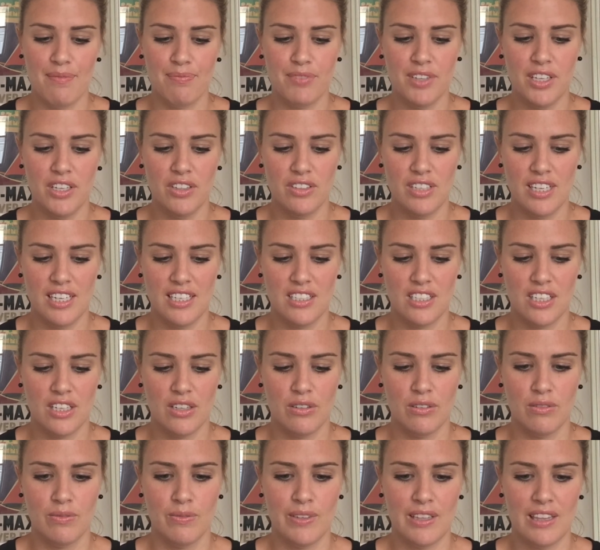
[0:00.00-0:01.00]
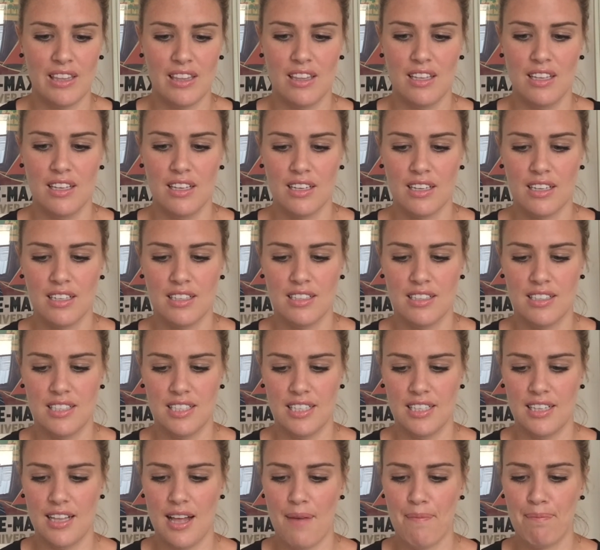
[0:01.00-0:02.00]
you'd need to go in with the
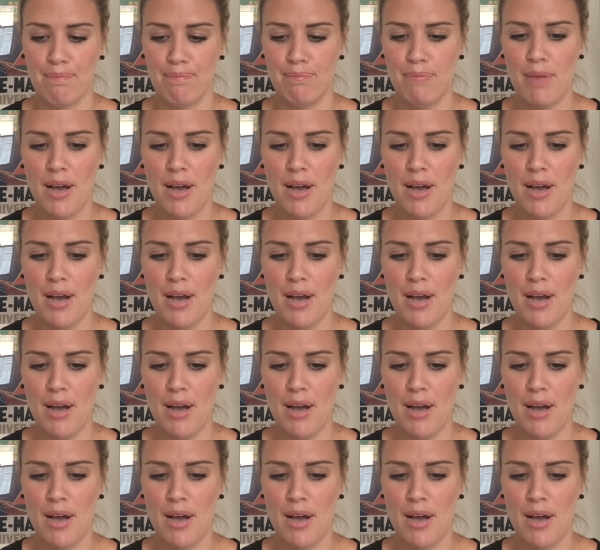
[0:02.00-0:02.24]
concealer.